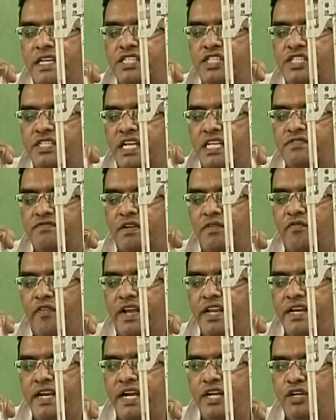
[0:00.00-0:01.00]
is changed from
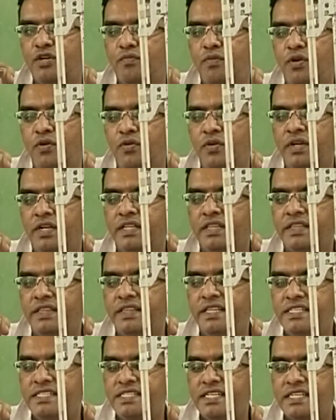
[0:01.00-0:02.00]
wine red to blue.
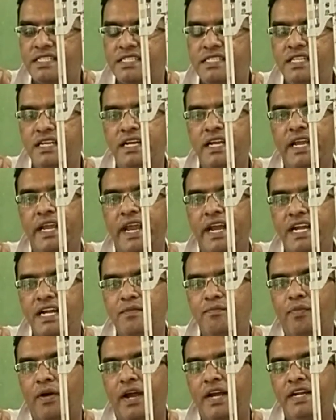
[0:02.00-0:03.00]
This is the
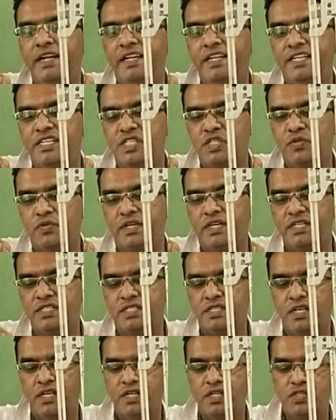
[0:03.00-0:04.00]
end point, dear
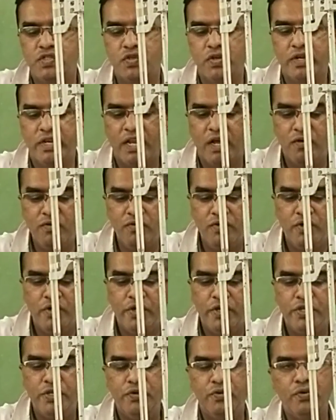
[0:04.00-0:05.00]
students. So now
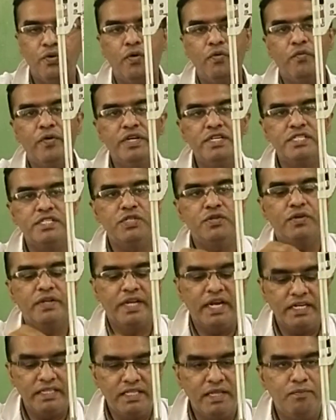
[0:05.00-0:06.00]
you know, once you
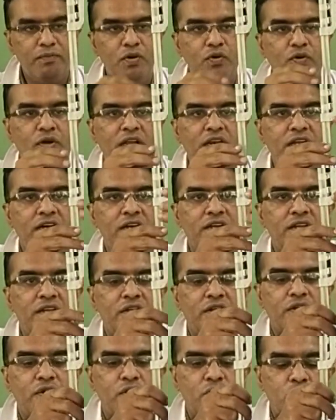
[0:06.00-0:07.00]
get the blue
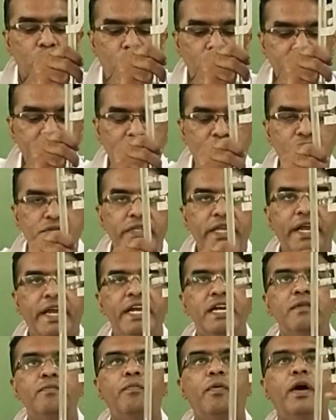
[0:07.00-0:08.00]
color, note down the
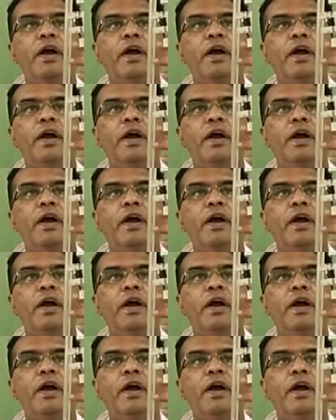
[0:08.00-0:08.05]
end